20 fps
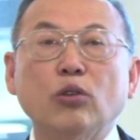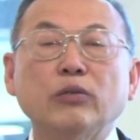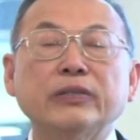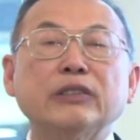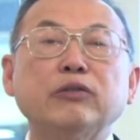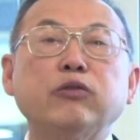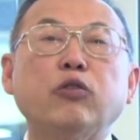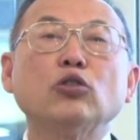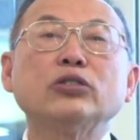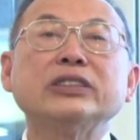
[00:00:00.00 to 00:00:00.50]
to
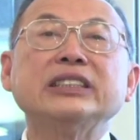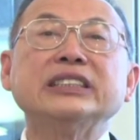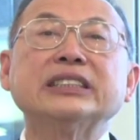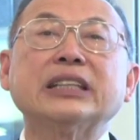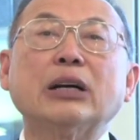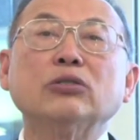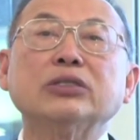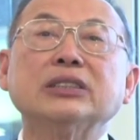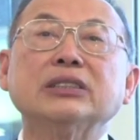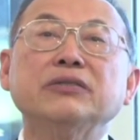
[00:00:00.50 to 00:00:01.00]
over
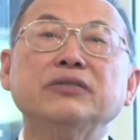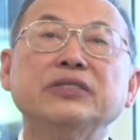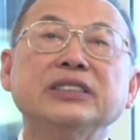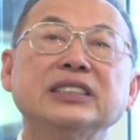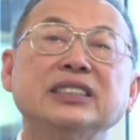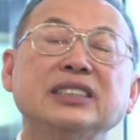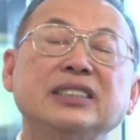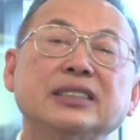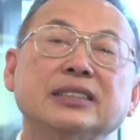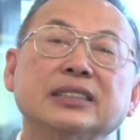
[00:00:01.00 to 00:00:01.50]
40,000
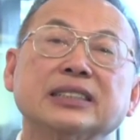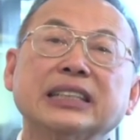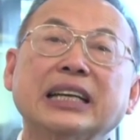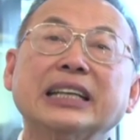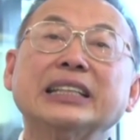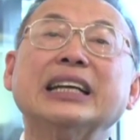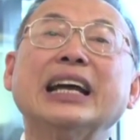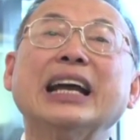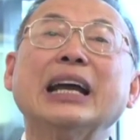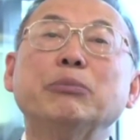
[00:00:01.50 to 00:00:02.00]
visitors
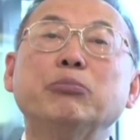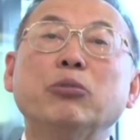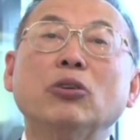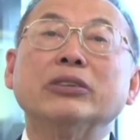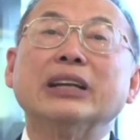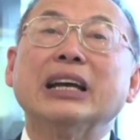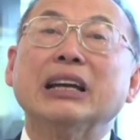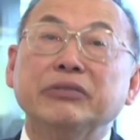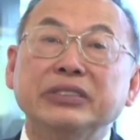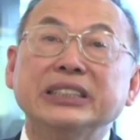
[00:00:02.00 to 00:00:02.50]
at the
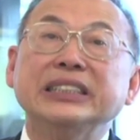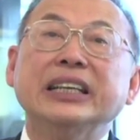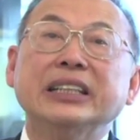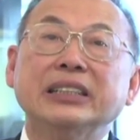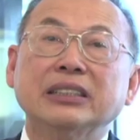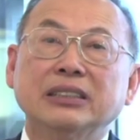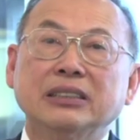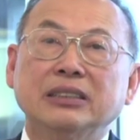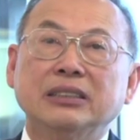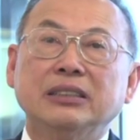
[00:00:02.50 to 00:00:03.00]
airport every
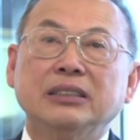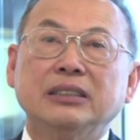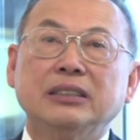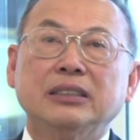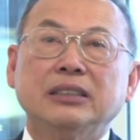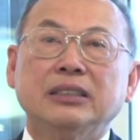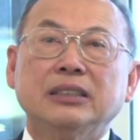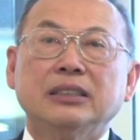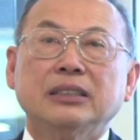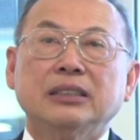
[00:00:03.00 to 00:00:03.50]
day.
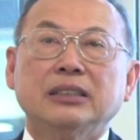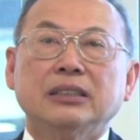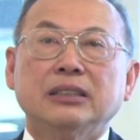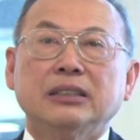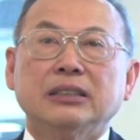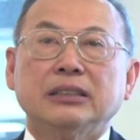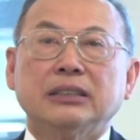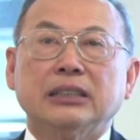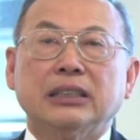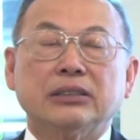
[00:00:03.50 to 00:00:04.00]

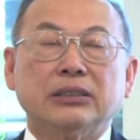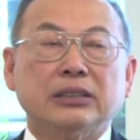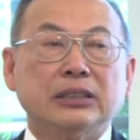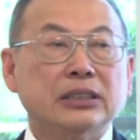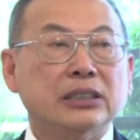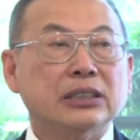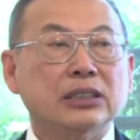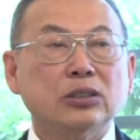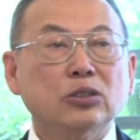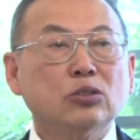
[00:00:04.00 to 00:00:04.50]
Now,
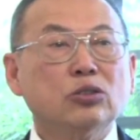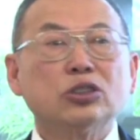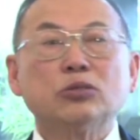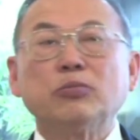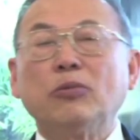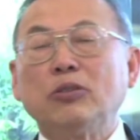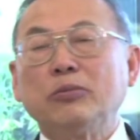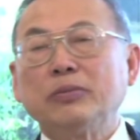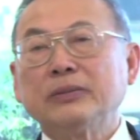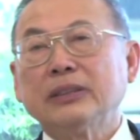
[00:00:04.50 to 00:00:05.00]
this is no
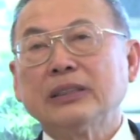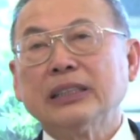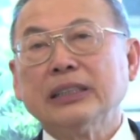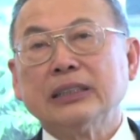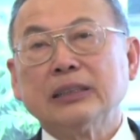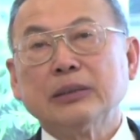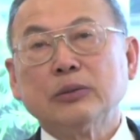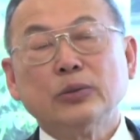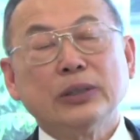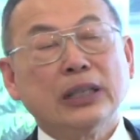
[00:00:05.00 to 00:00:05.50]
small
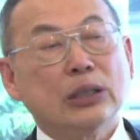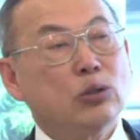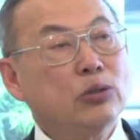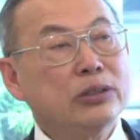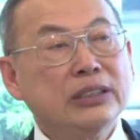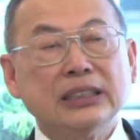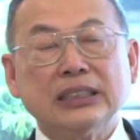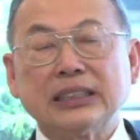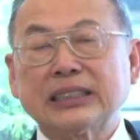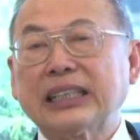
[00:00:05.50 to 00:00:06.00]
thing. We are
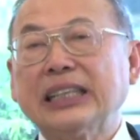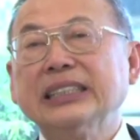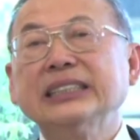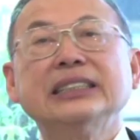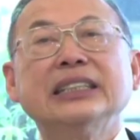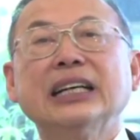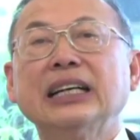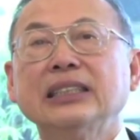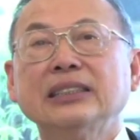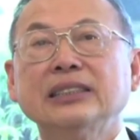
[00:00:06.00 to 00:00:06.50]
only a
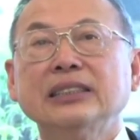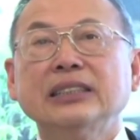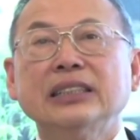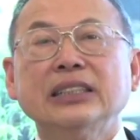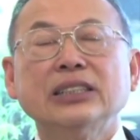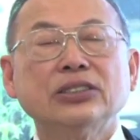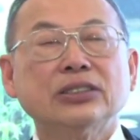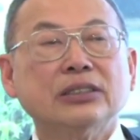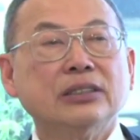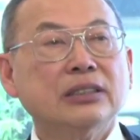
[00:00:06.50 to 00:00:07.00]
tiny island
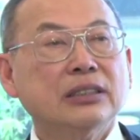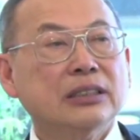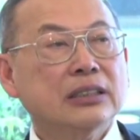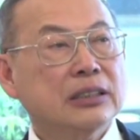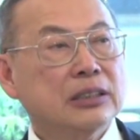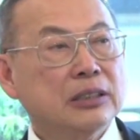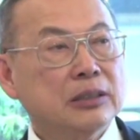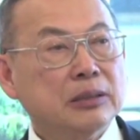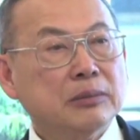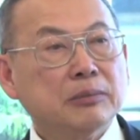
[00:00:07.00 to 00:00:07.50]
nation,
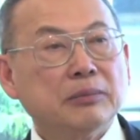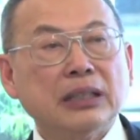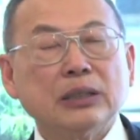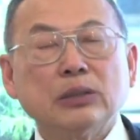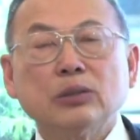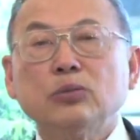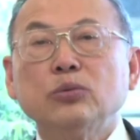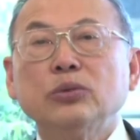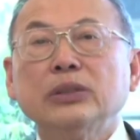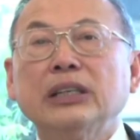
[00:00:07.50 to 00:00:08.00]

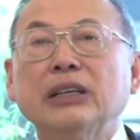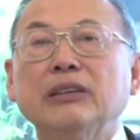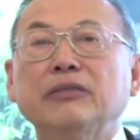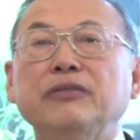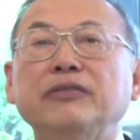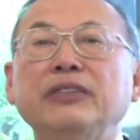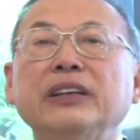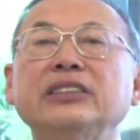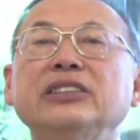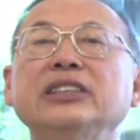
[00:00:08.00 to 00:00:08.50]
but we
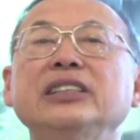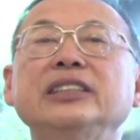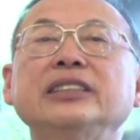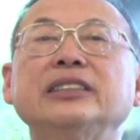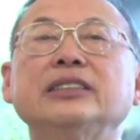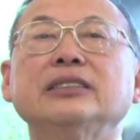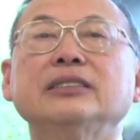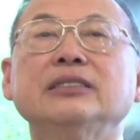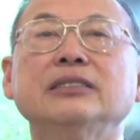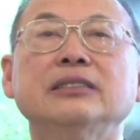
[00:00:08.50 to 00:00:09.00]
have very
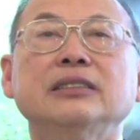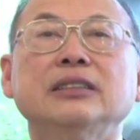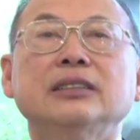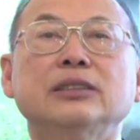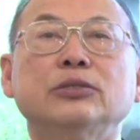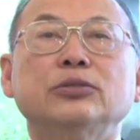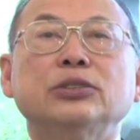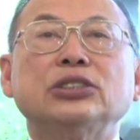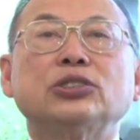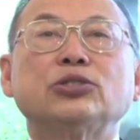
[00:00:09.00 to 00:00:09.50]
little
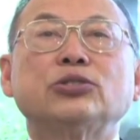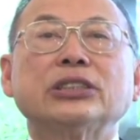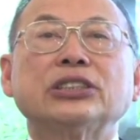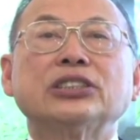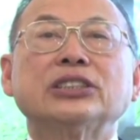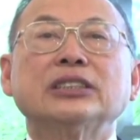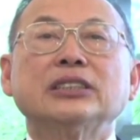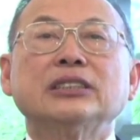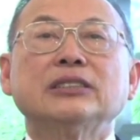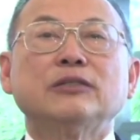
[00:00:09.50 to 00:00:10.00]

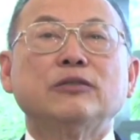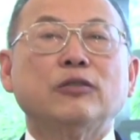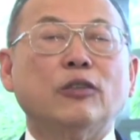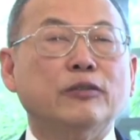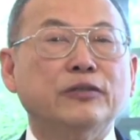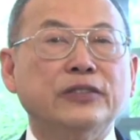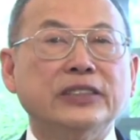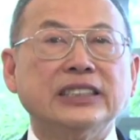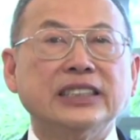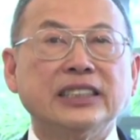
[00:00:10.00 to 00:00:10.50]
restriction
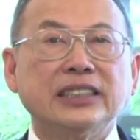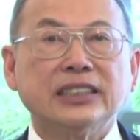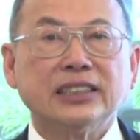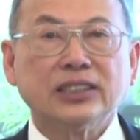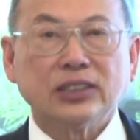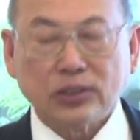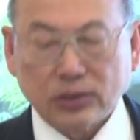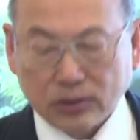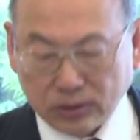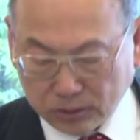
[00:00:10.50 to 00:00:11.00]
for
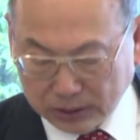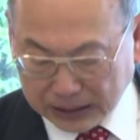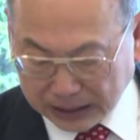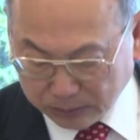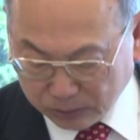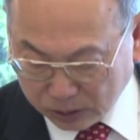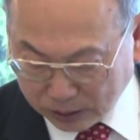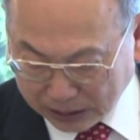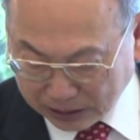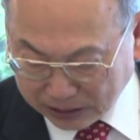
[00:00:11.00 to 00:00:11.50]
visitors to
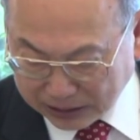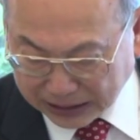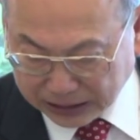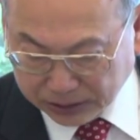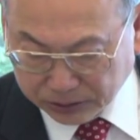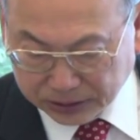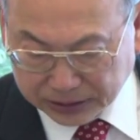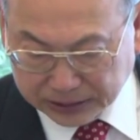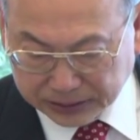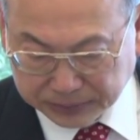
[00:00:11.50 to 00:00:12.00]
come to our
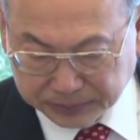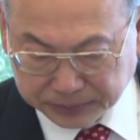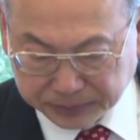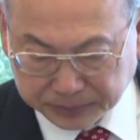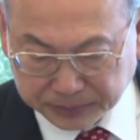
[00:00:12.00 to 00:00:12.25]
country.